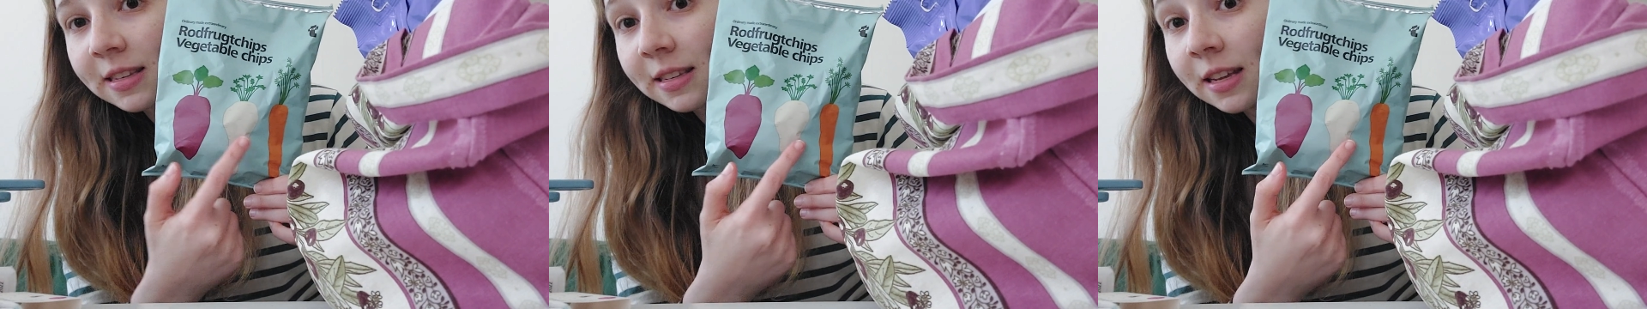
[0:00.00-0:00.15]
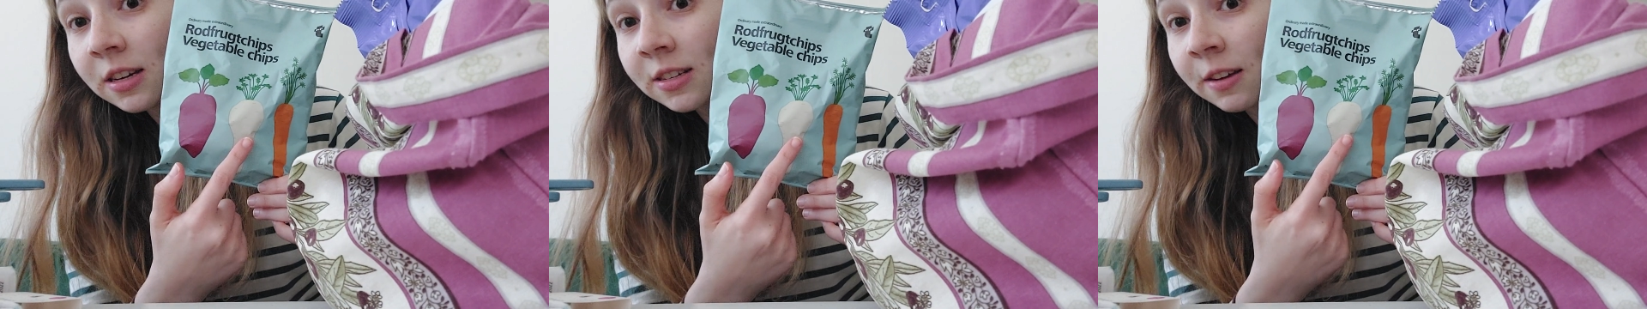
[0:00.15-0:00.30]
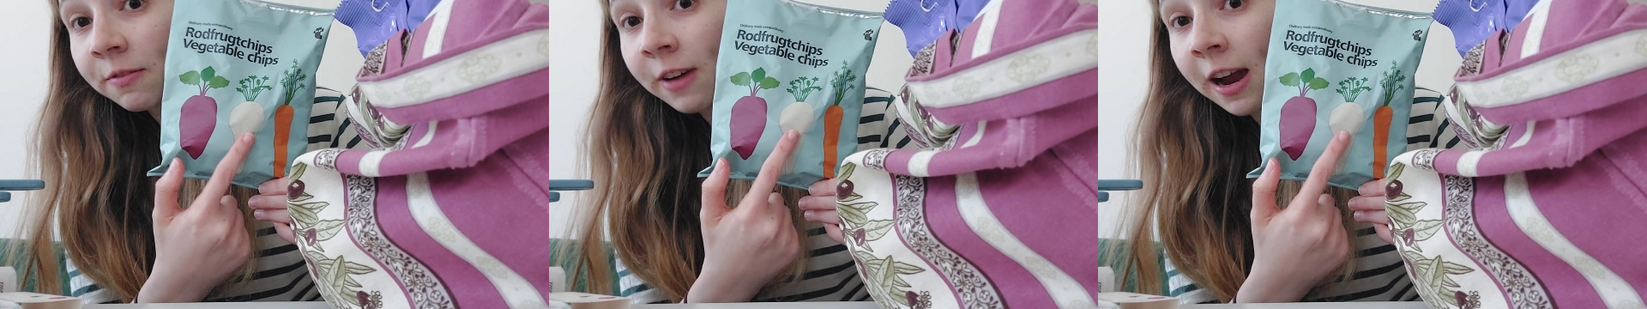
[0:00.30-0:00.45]

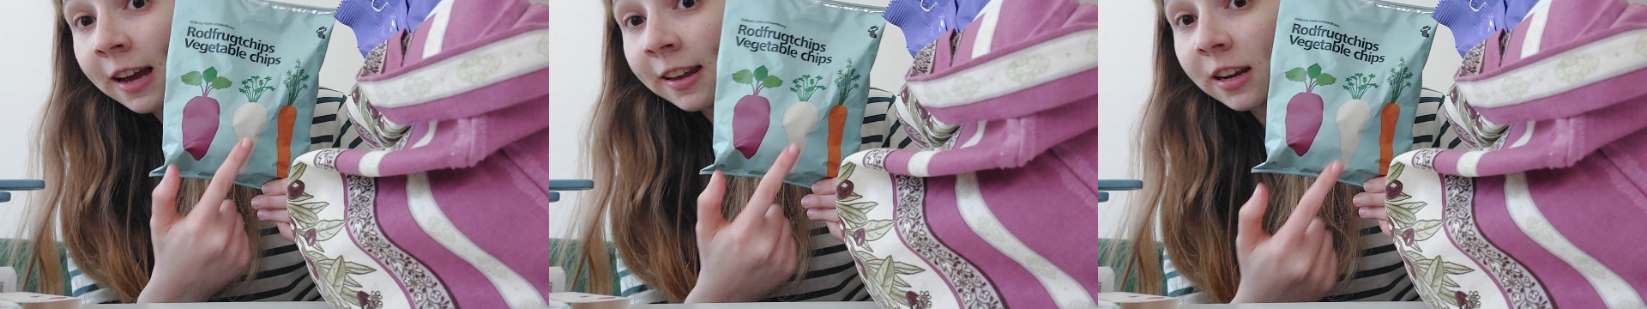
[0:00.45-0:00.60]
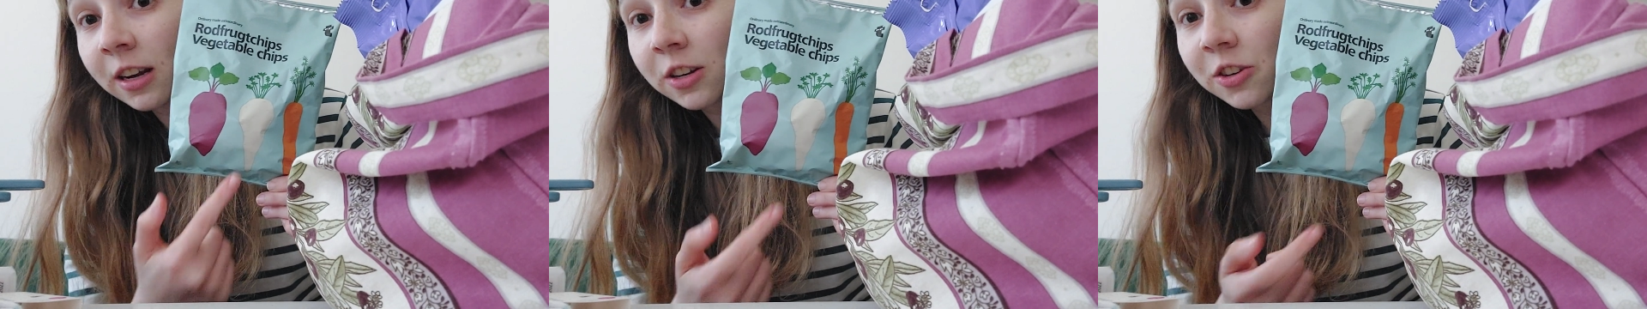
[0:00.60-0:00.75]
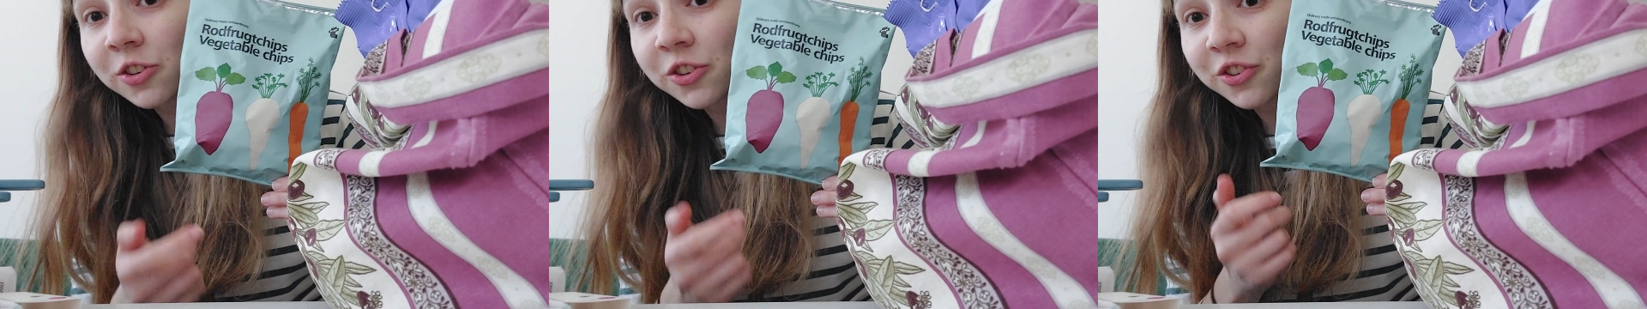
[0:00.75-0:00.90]
there's a
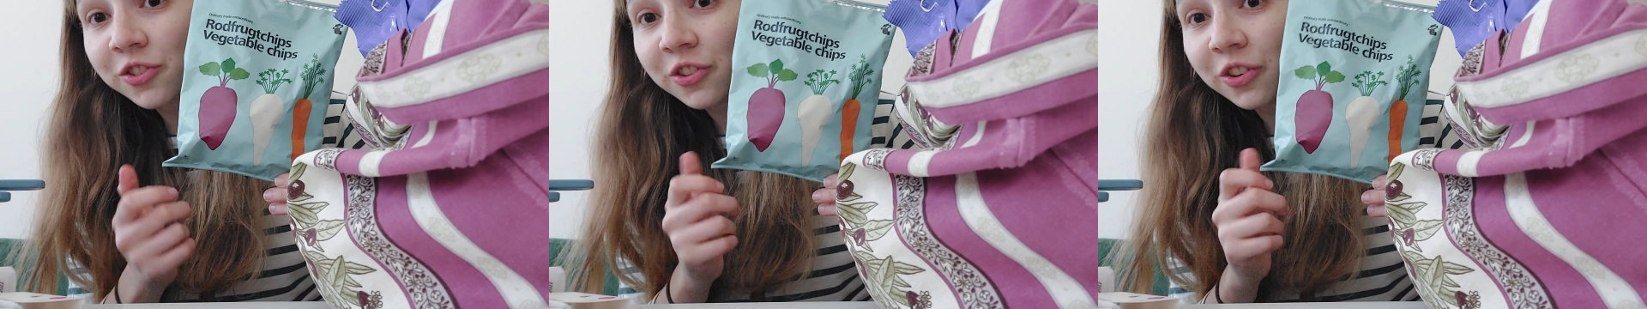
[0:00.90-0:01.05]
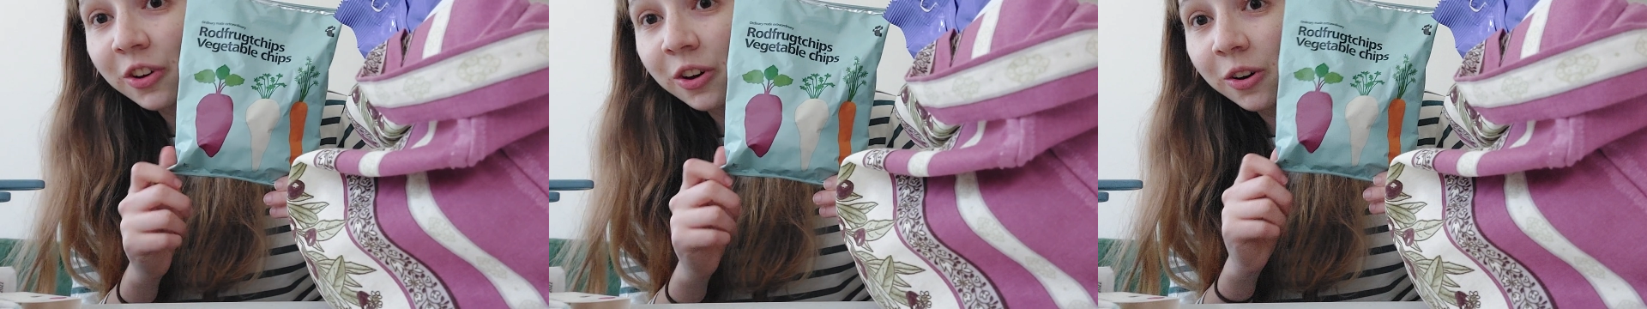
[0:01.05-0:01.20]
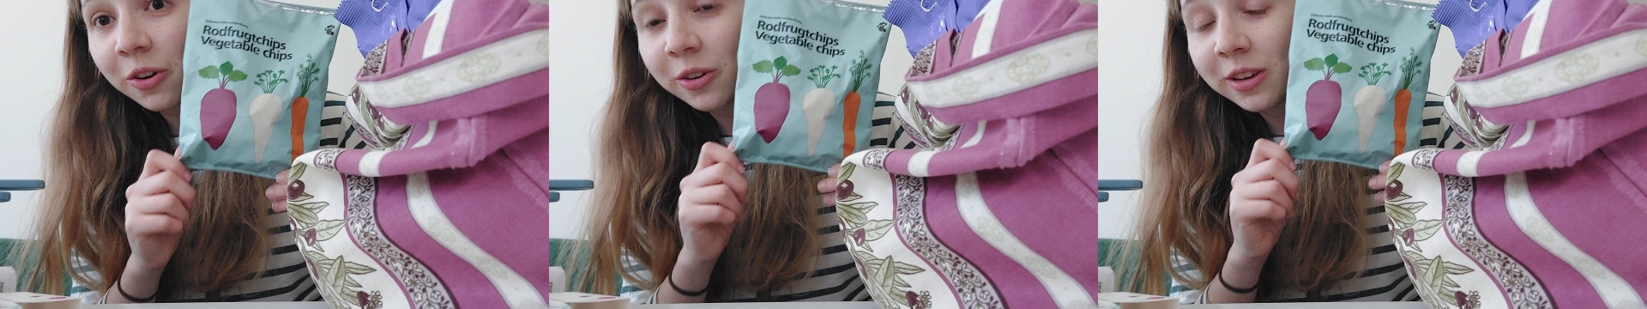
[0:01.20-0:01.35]
radish,
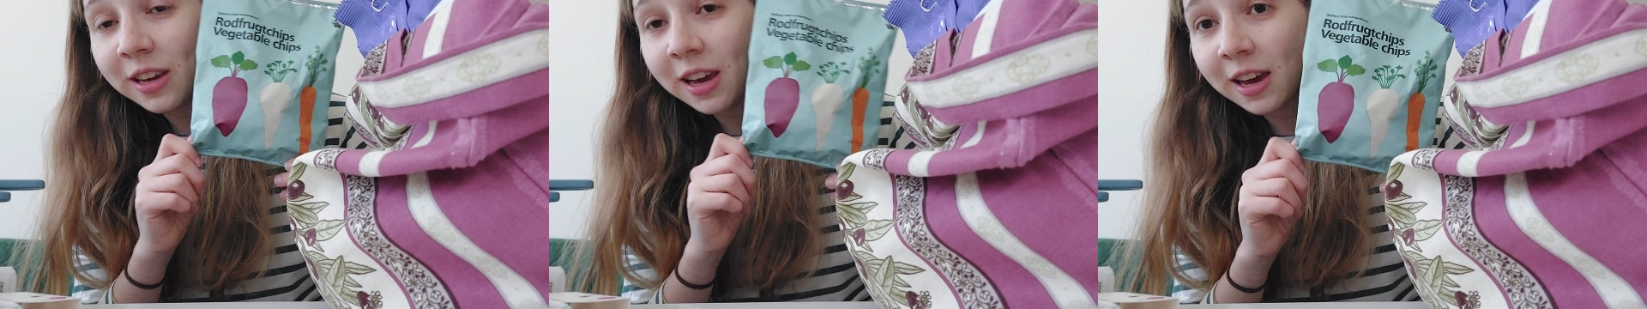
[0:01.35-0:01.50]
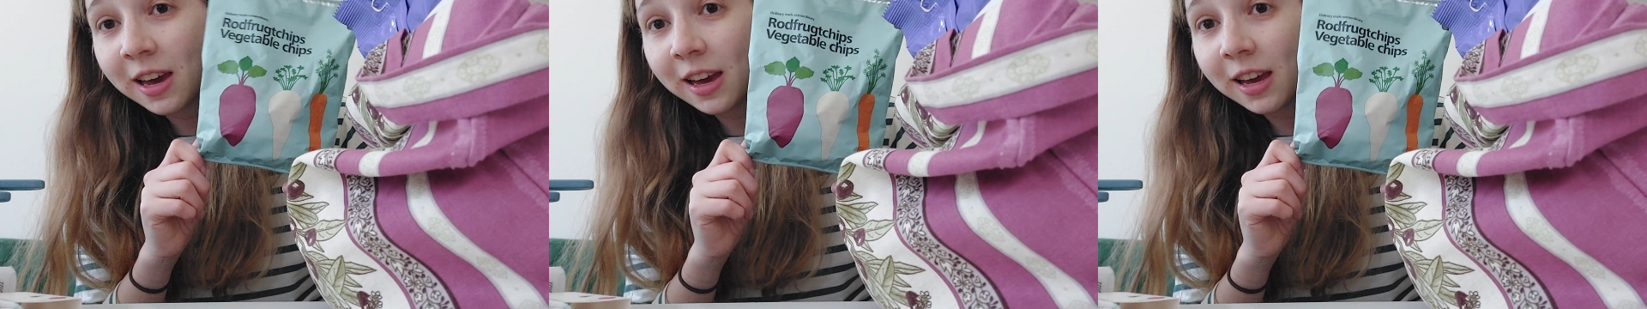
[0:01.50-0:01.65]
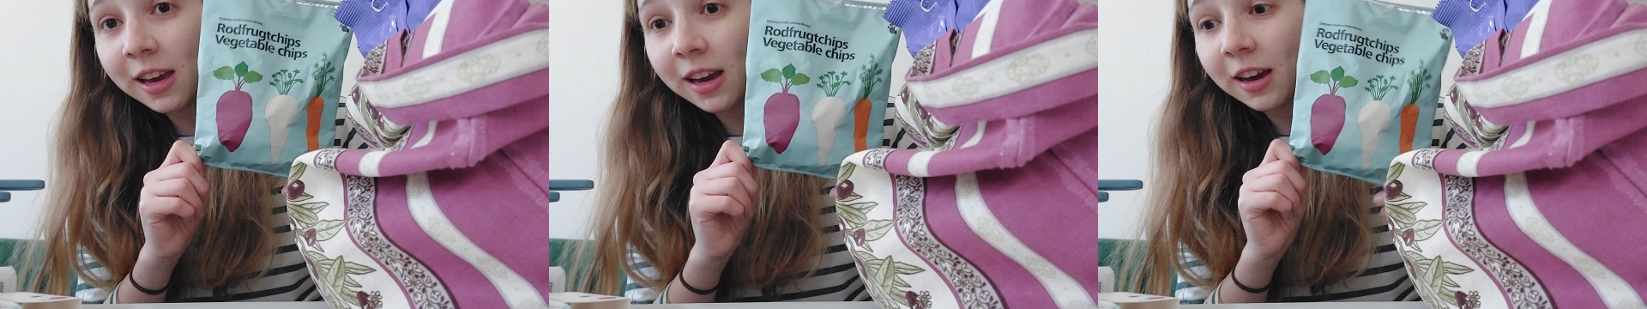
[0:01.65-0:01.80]
so
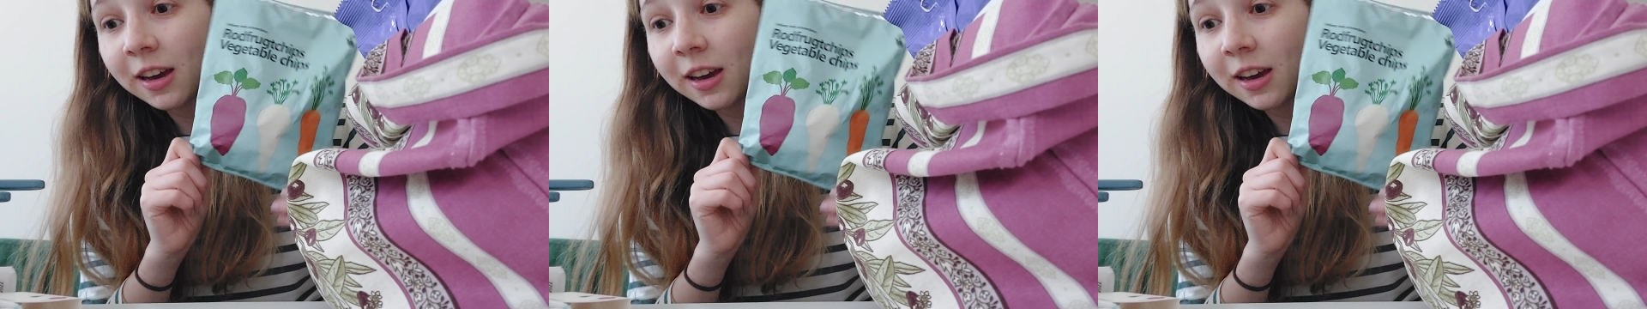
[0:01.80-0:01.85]
yay